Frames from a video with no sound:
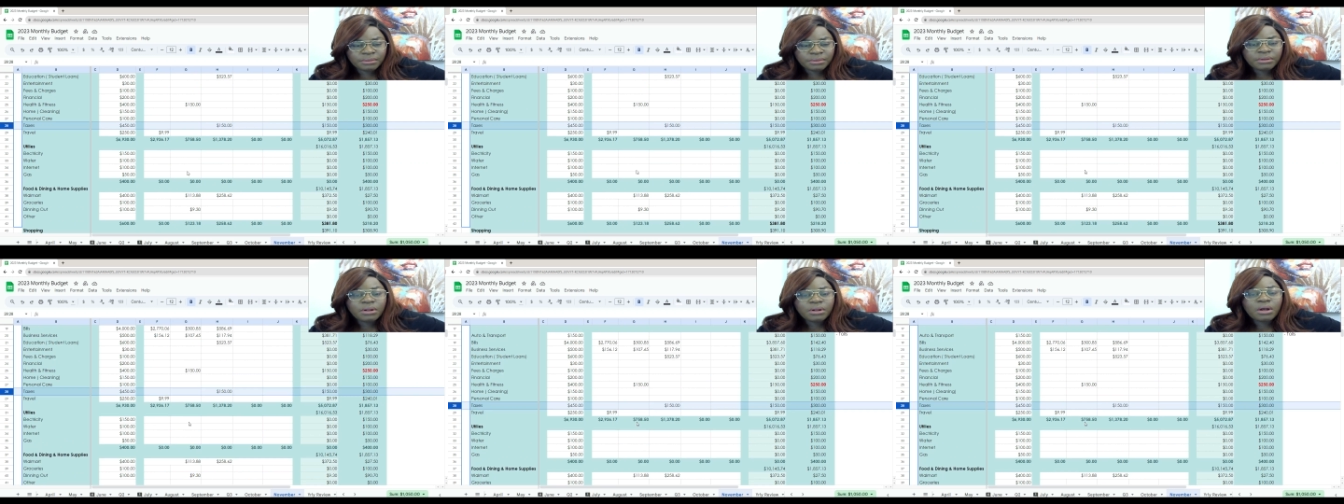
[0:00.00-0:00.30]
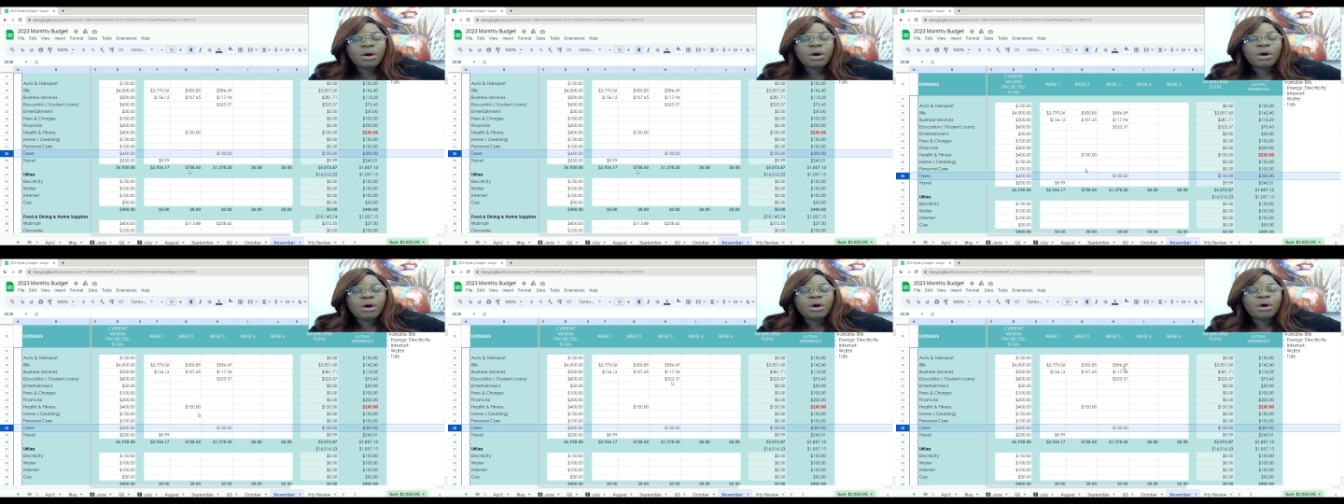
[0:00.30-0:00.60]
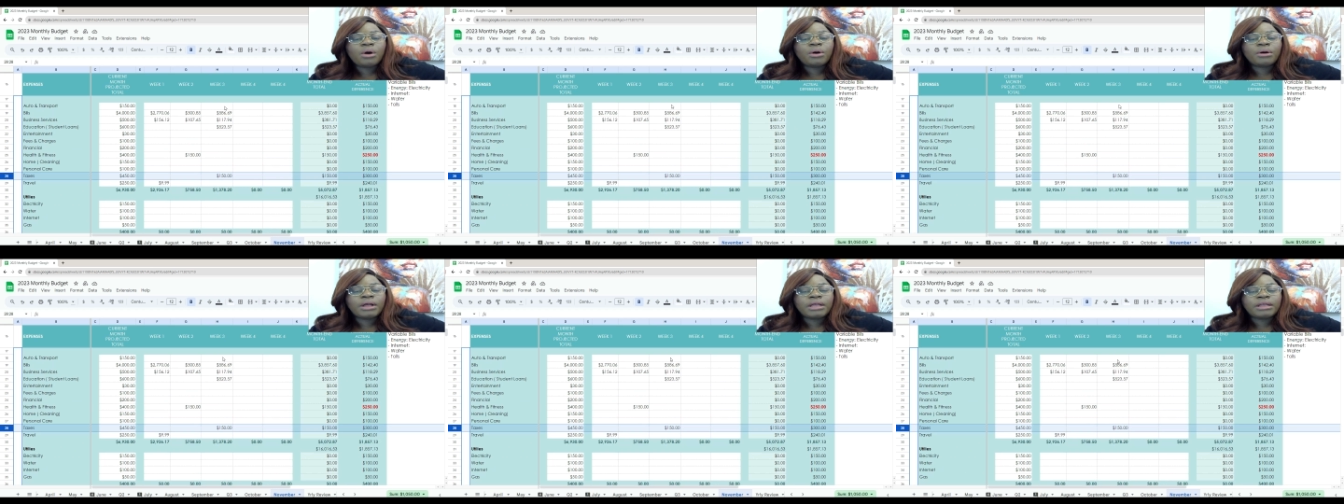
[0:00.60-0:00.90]

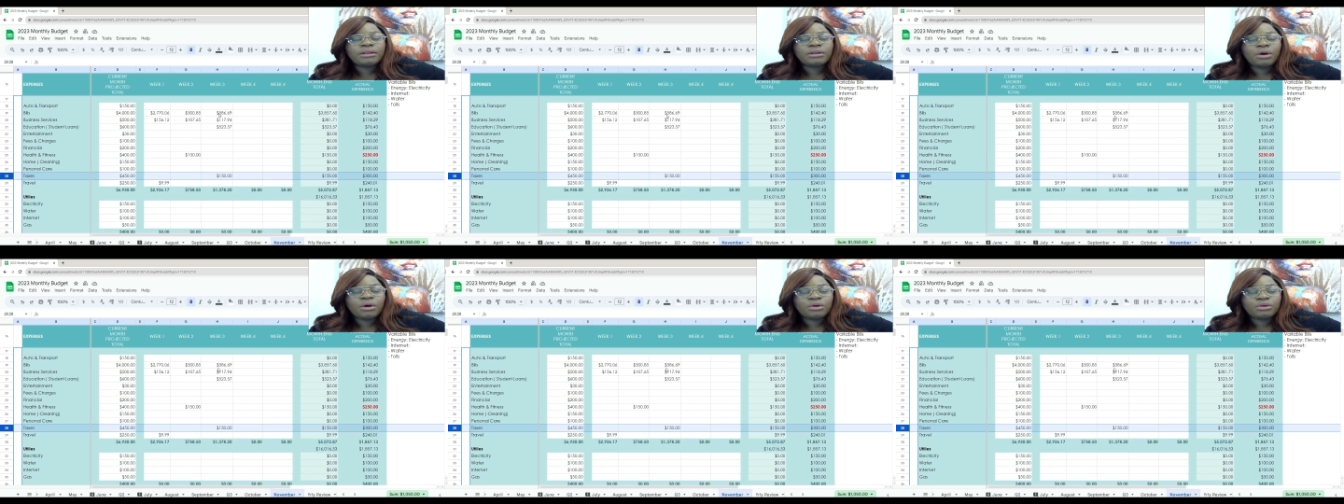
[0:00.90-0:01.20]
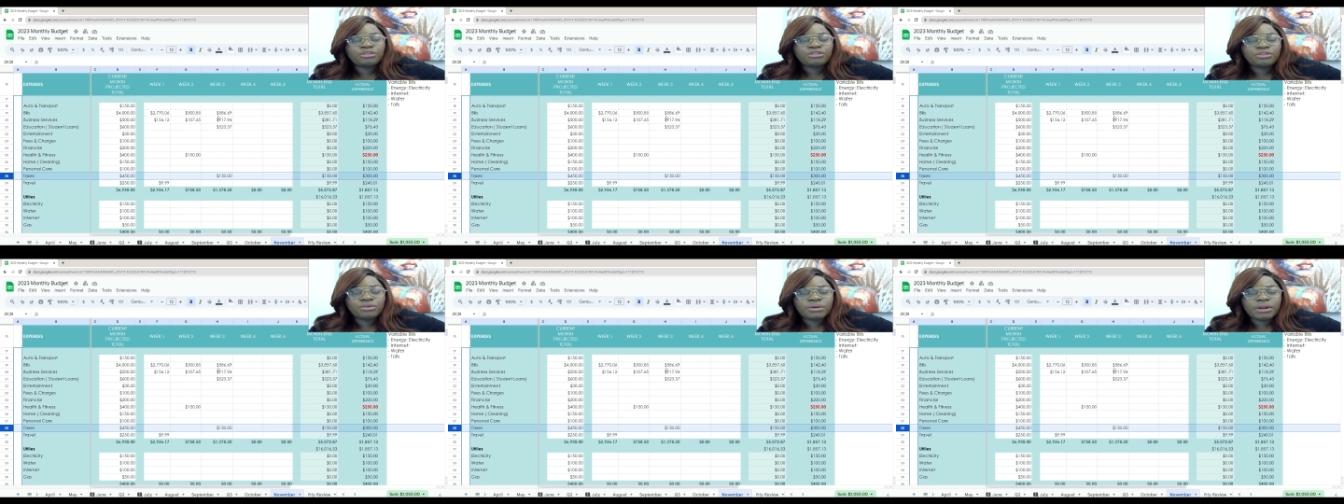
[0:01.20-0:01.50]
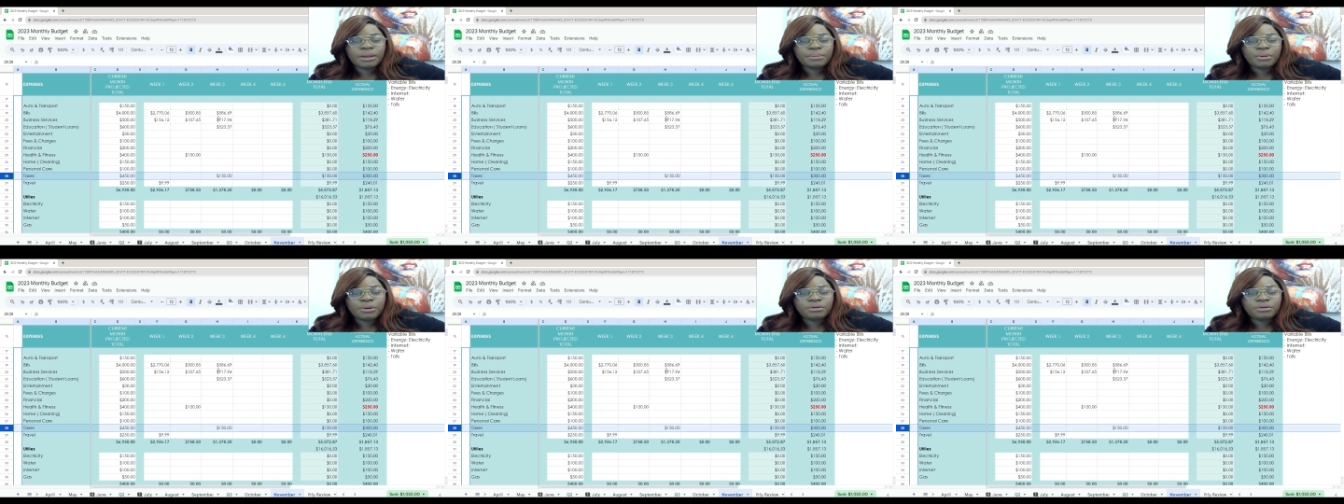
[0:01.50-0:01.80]
Oh, it all showed
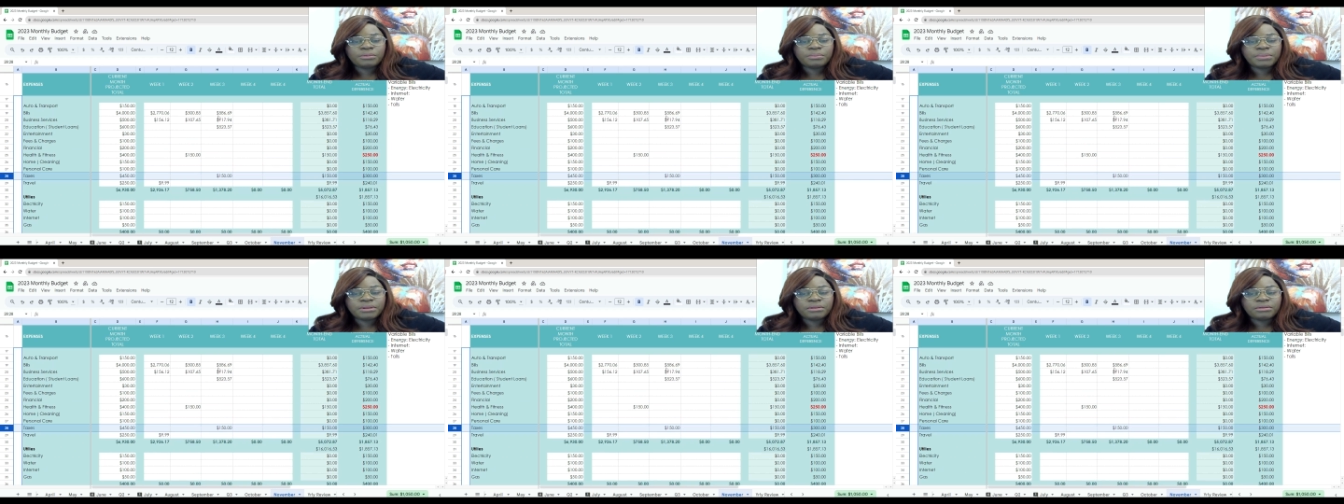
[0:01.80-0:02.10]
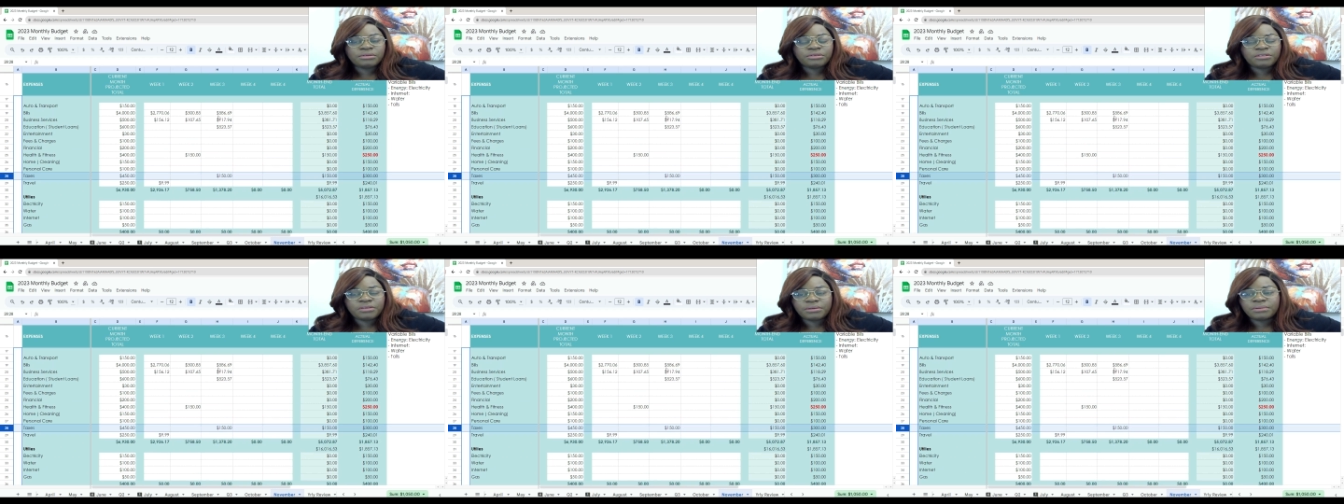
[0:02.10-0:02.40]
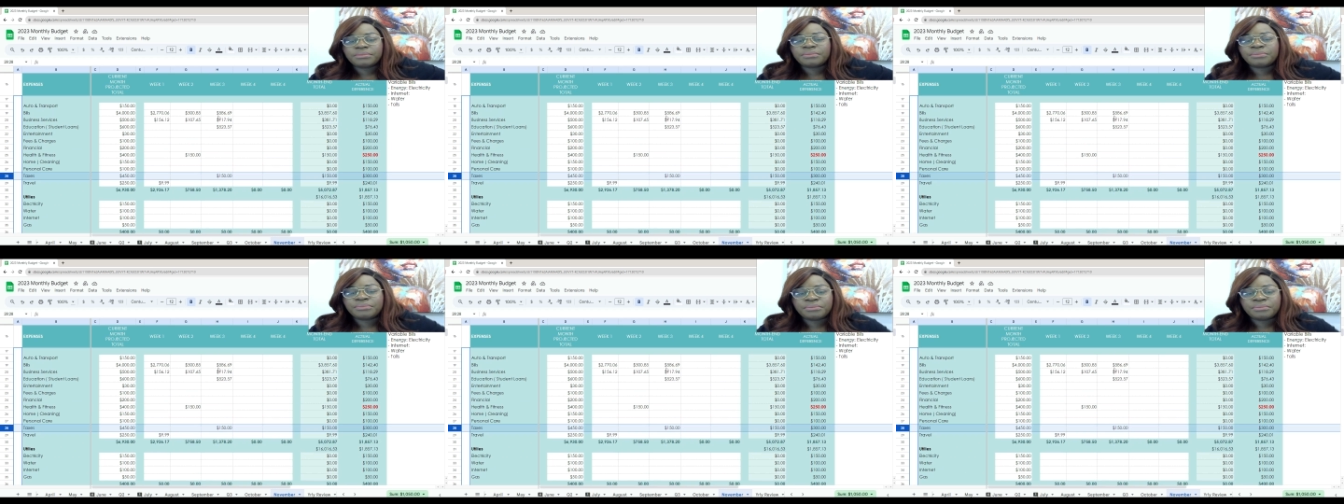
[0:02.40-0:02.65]
up on the bills.